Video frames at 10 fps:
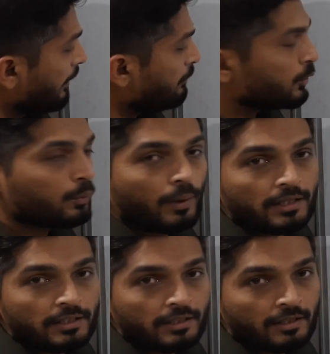I put
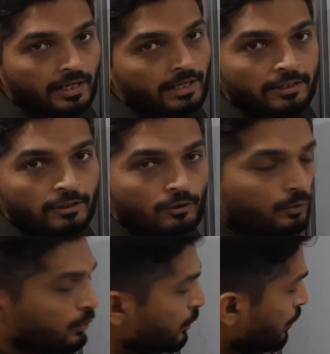1 here, 8
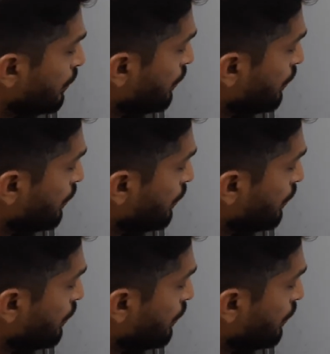into